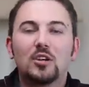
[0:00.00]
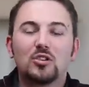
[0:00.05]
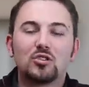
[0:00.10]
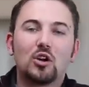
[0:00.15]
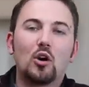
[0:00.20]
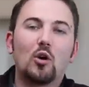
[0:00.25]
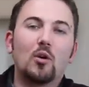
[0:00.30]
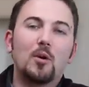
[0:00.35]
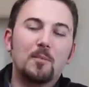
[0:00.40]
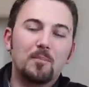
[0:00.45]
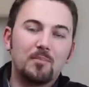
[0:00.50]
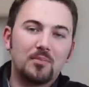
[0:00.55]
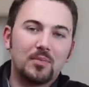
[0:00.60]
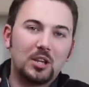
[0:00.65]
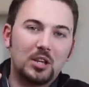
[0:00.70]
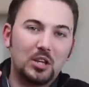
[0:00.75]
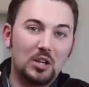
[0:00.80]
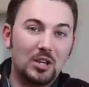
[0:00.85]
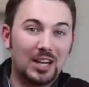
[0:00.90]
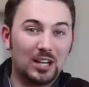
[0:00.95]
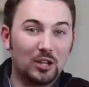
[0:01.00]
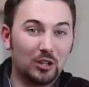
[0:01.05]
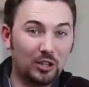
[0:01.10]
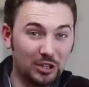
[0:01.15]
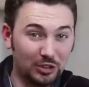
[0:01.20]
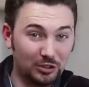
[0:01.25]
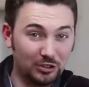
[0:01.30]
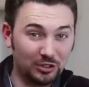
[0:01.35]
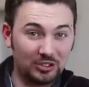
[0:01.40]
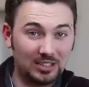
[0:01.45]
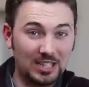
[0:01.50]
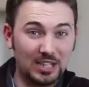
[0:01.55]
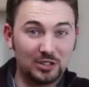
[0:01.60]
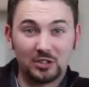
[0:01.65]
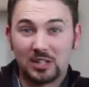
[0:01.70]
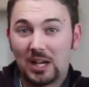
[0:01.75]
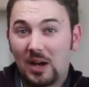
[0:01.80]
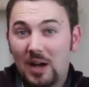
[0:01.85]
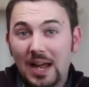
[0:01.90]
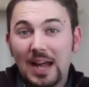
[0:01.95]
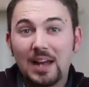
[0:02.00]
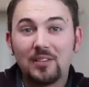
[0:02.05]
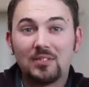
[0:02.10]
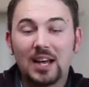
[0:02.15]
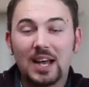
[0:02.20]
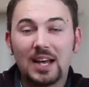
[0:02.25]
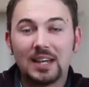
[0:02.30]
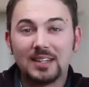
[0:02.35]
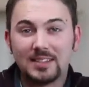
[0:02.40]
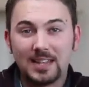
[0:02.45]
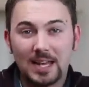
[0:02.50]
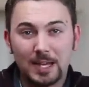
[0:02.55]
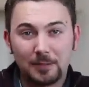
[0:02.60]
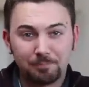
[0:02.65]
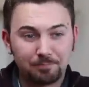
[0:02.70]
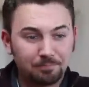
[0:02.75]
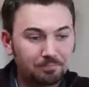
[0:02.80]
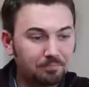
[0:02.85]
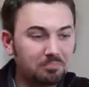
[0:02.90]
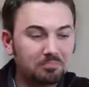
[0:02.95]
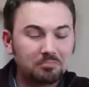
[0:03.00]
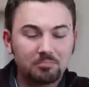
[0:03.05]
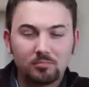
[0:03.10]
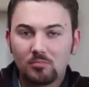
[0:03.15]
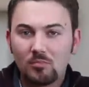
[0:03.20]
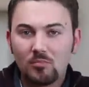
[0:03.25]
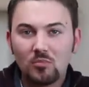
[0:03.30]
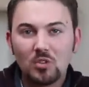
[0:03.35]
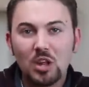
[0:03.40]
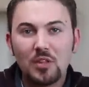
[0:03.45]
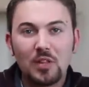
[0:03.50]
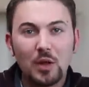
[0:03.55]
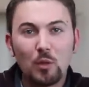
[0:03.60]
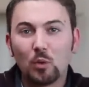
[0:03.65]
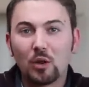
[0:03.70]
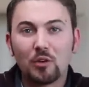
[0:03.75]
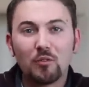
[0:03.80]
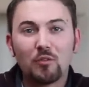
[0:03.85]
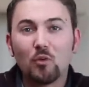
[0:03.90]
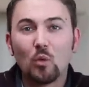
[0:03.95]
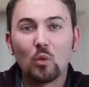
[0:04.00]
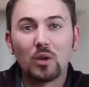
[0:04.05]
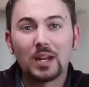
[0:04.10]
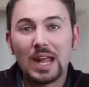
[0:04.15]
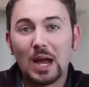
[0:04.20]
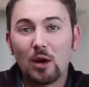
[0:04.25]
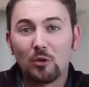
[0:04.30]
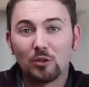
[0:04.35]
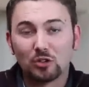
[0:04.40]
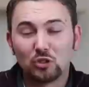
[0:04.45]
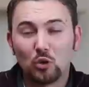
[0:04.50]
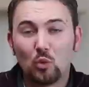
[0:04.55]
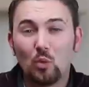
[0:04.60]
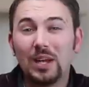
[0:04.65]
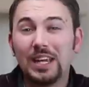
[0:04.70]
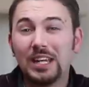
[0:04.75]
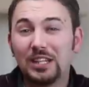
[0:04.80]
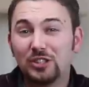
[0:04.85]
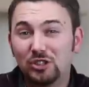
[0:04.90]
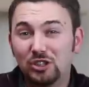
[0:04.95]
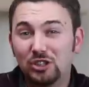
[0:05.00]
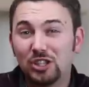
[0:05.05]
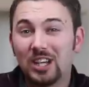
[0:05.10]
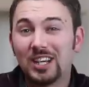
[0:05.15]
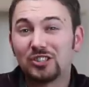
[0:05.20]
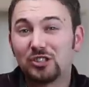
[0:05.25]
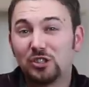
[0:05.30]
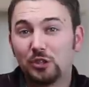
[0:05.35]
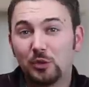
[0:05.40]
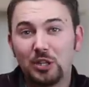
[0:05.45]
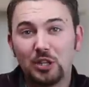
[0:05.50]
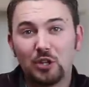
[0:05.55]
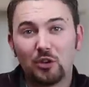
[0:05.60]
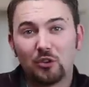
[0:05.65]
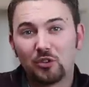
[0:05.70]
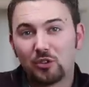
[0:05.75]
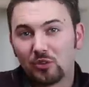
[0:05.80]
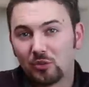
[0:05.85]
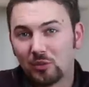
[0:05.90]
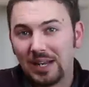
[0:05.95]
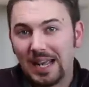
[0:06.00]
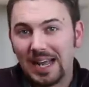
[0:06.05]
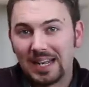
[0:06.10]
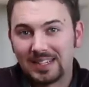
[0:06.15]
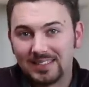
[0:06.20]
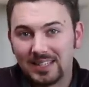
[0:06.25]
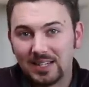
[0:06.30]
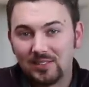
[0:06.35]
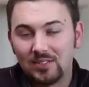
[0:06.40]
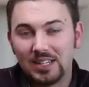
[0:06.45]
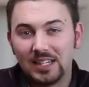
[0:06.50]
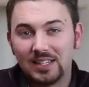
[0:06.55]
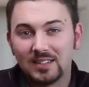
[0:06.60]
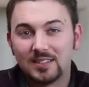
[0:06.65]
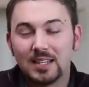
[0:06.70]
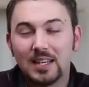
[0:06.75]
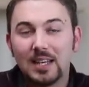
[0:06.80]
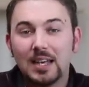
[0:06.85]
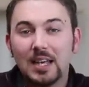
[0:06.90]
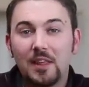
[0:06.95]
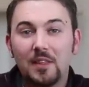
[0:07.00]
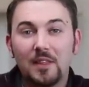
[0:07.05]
So you got to look at your schedule. Now, I have guys that they work forty hours a week just doing those three activities.